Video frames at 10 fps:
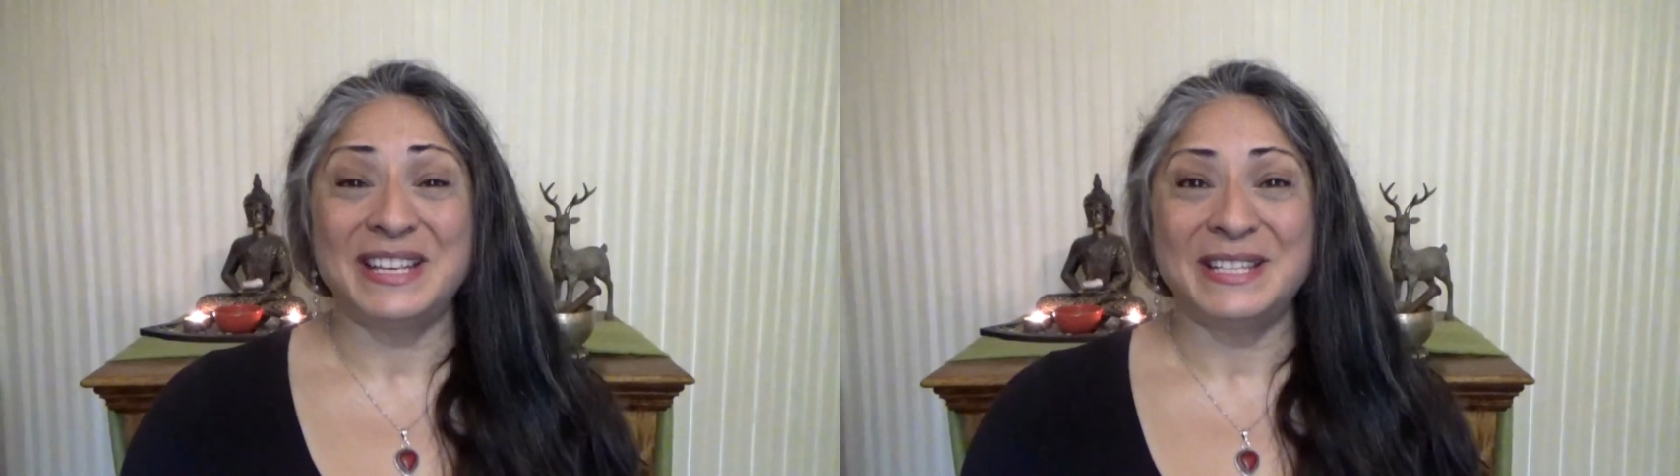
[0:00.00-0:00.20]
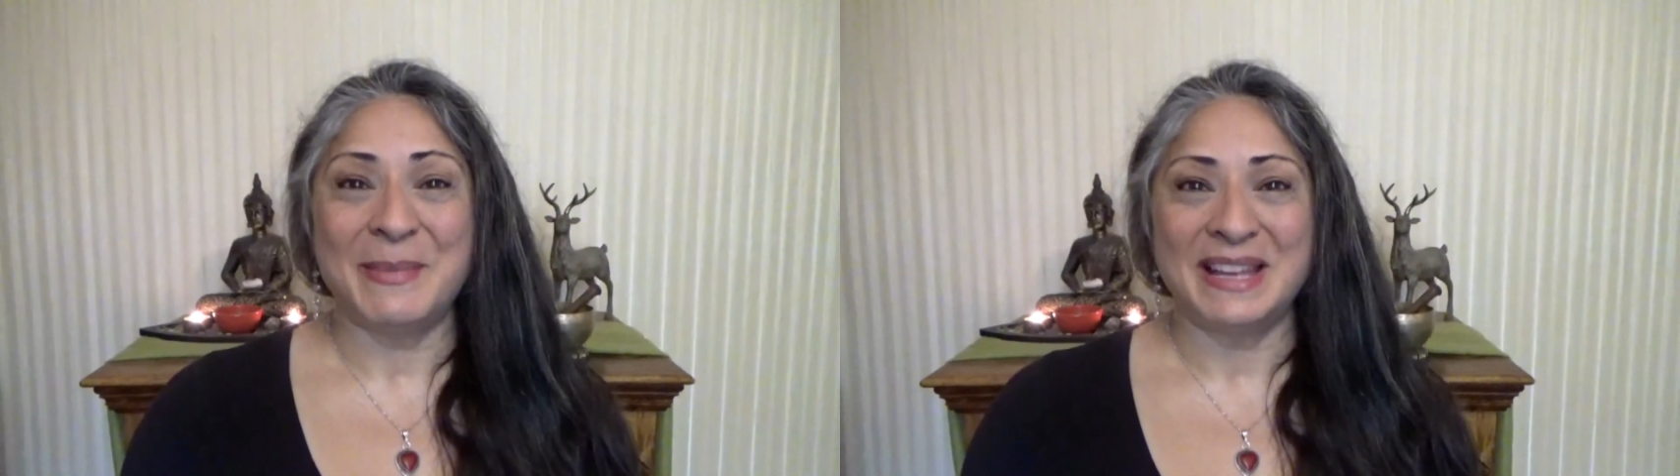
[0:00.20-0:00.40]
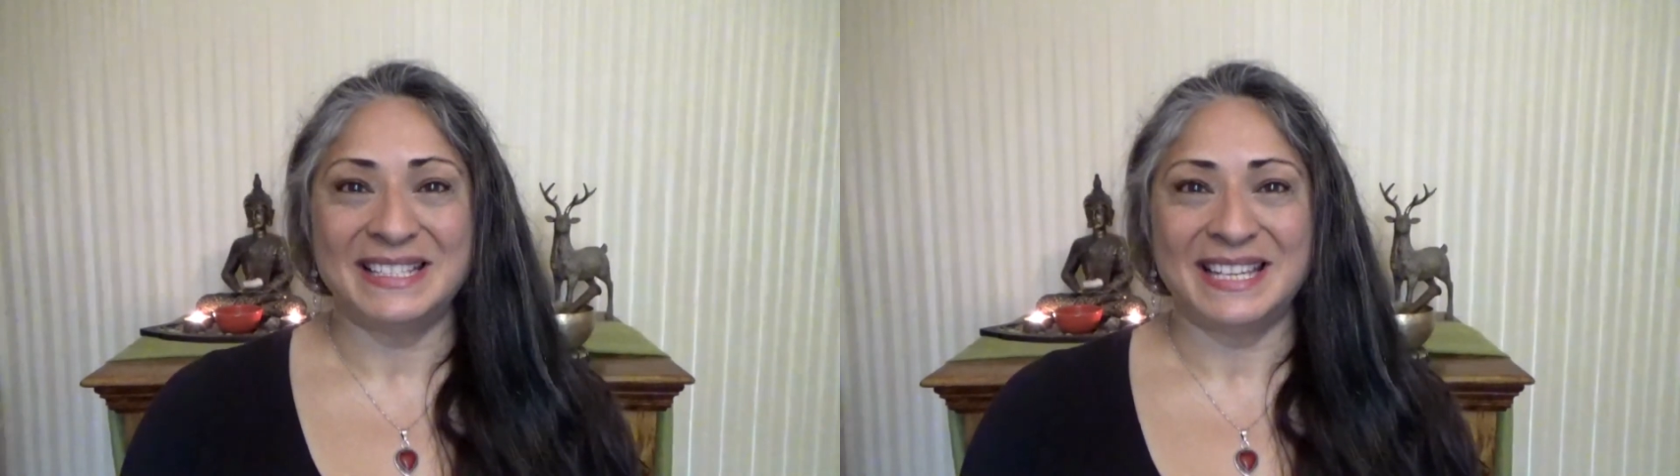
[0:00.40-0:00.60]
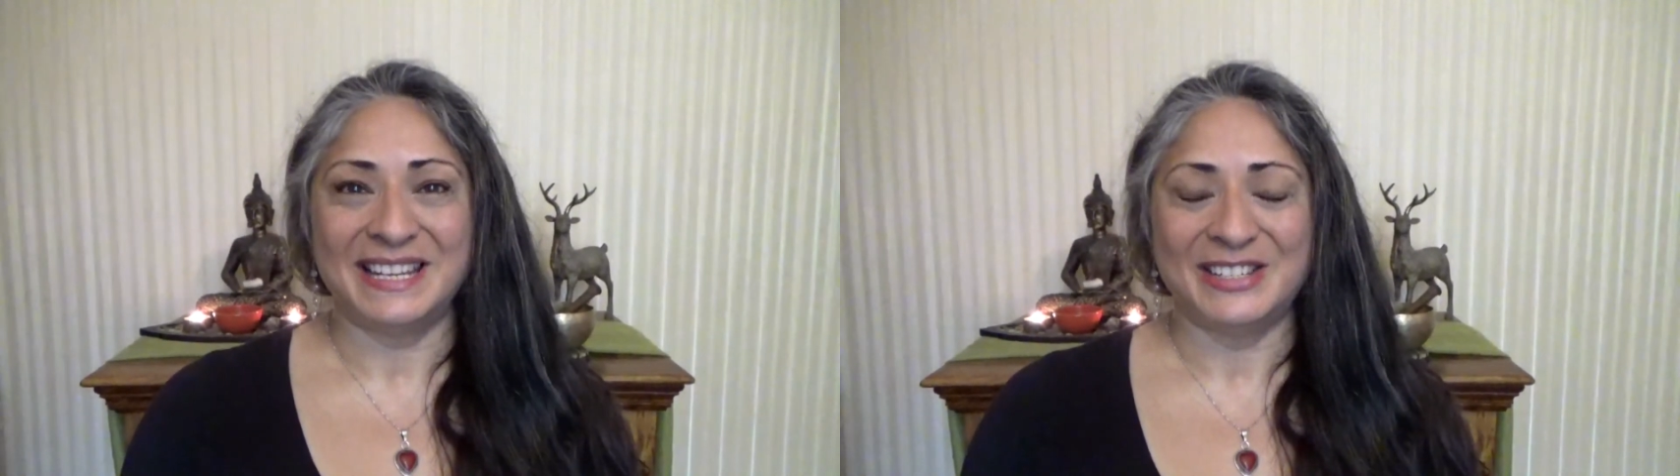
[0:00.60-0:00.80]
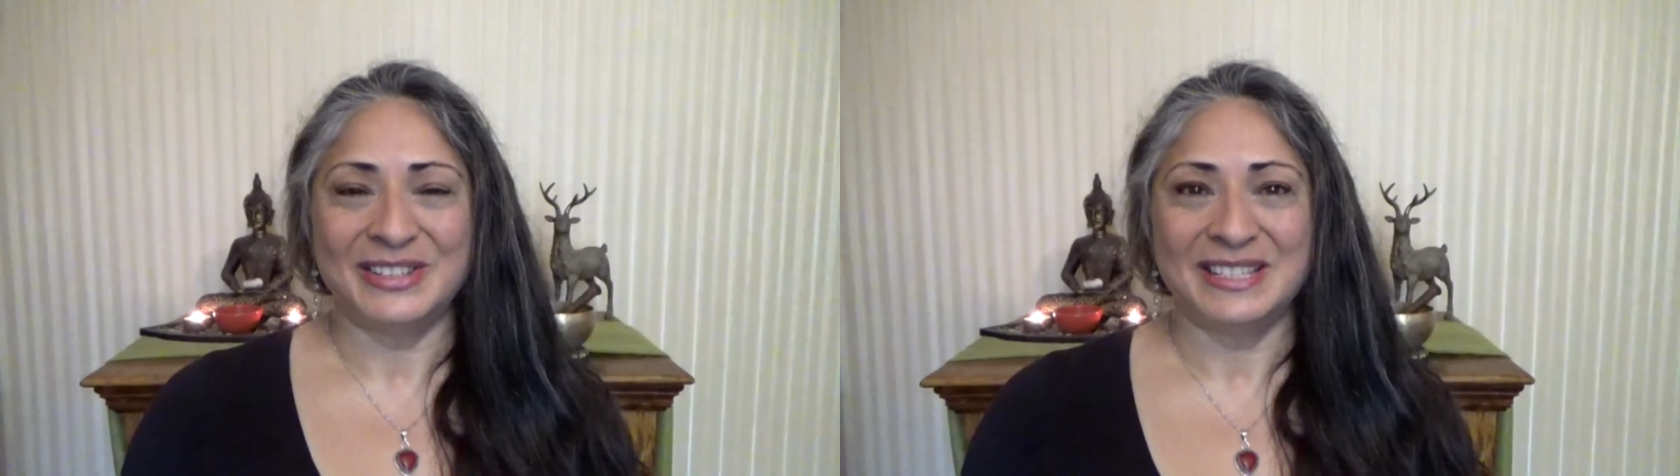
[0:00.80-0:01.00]
these
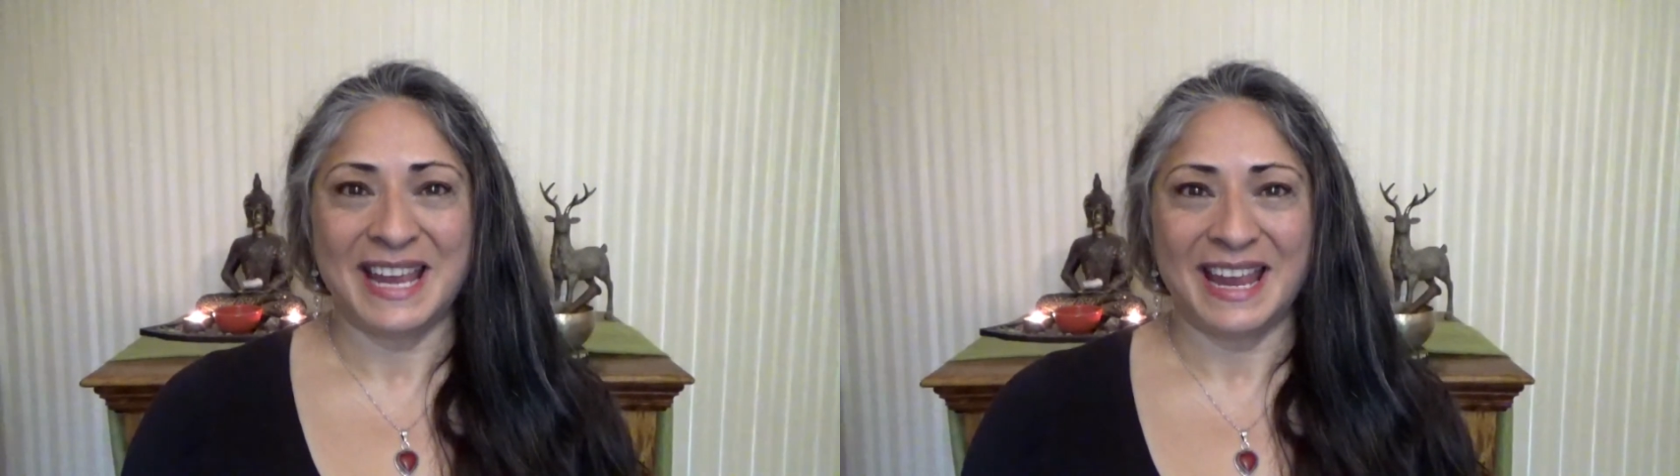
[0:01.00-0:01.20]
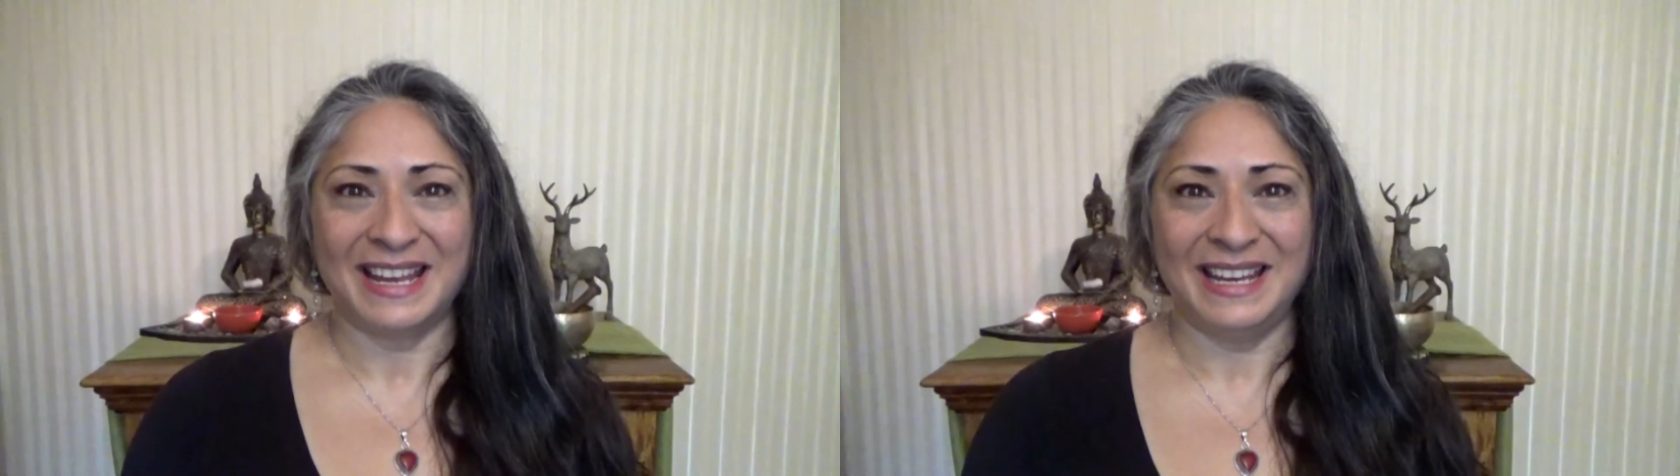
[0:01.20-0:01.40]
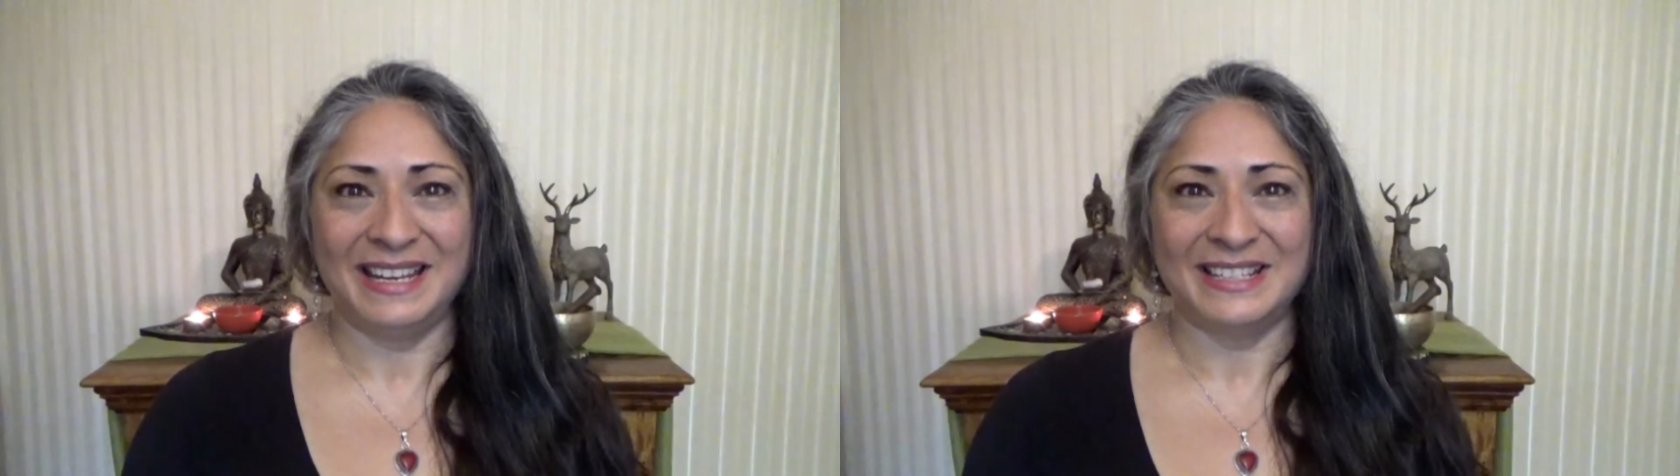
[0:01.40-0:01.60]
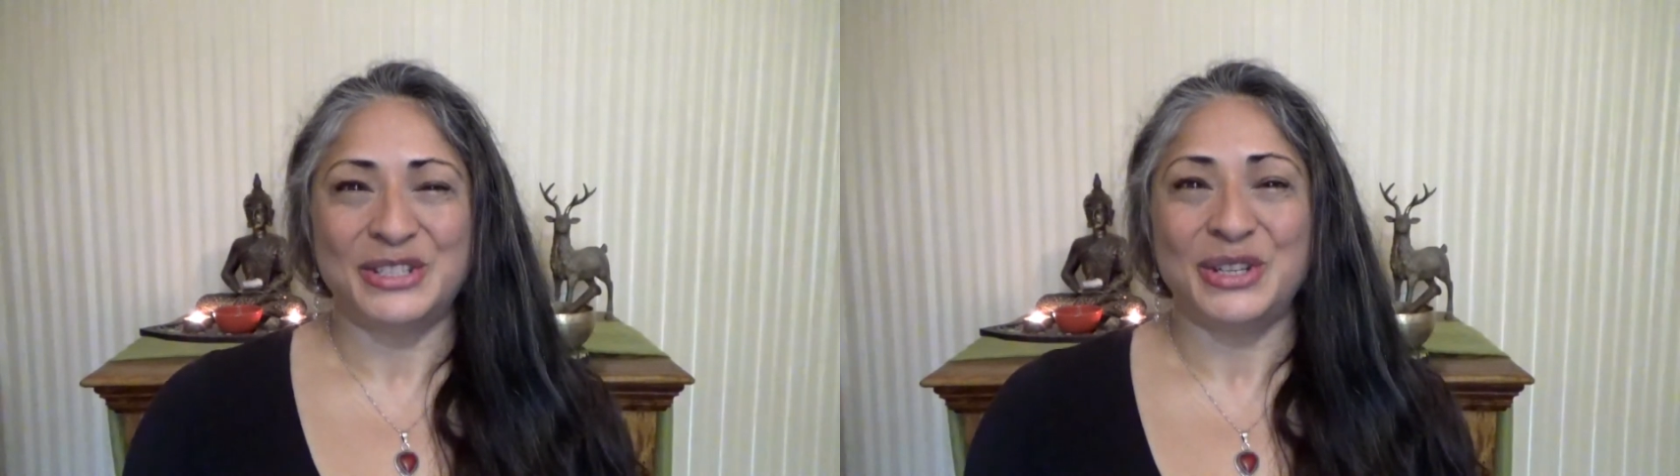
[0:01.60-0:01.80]
meditation techniques